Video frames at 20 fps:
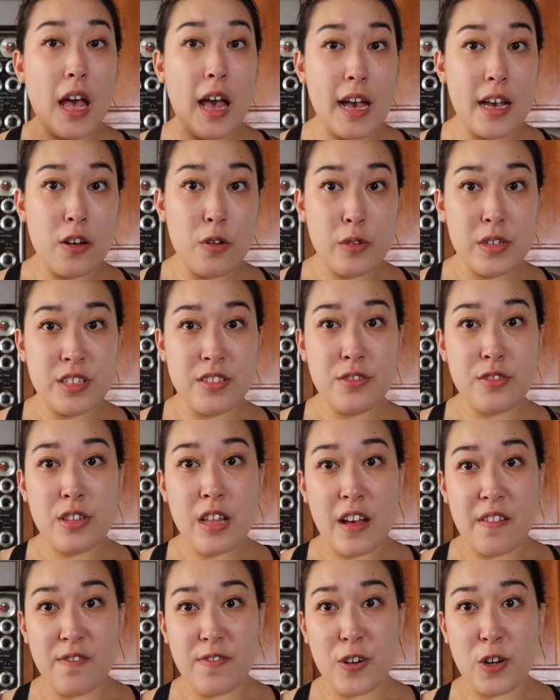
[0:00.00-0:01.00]
I always do
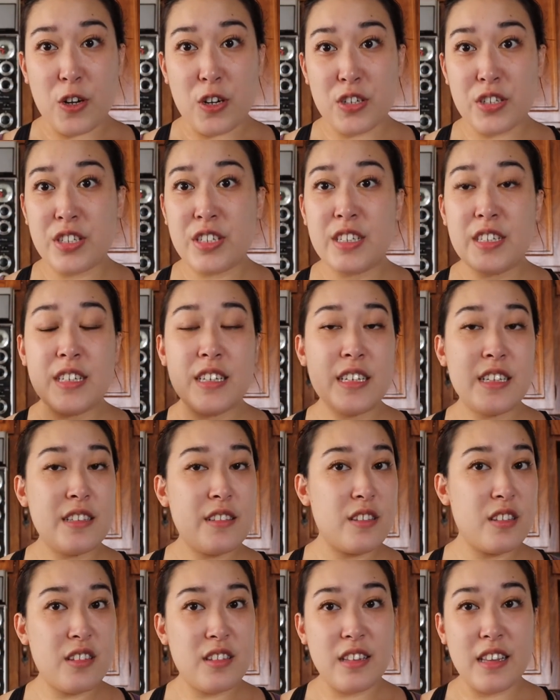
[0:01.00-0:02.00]
that first,
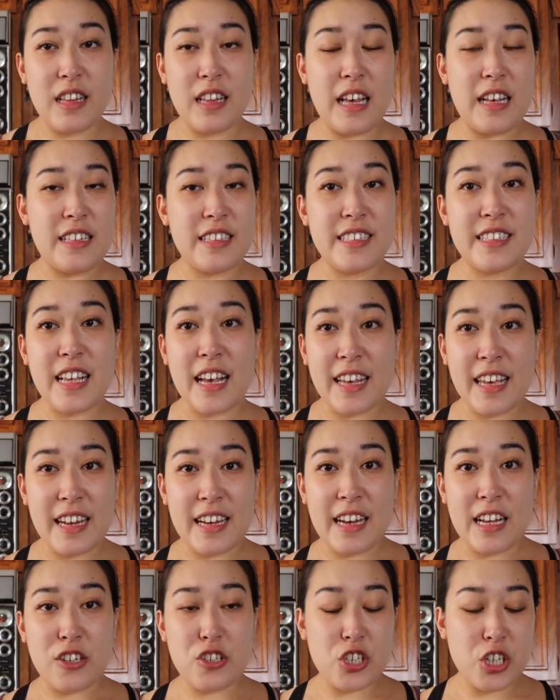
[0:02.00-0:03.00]
like second
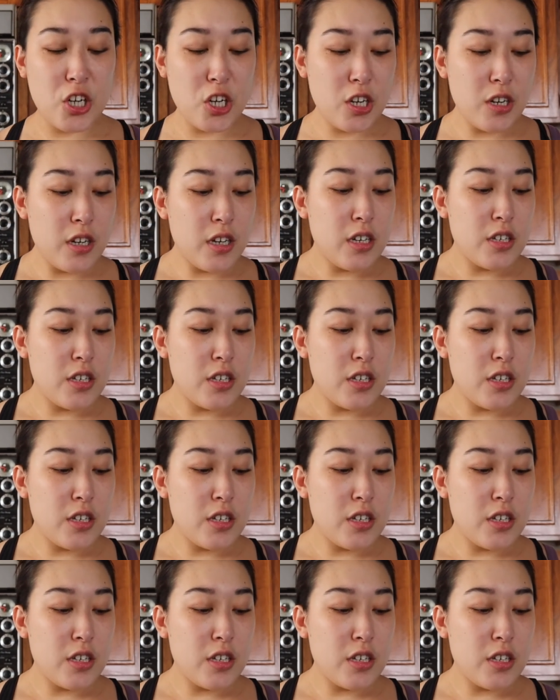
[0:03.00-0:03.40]
nature.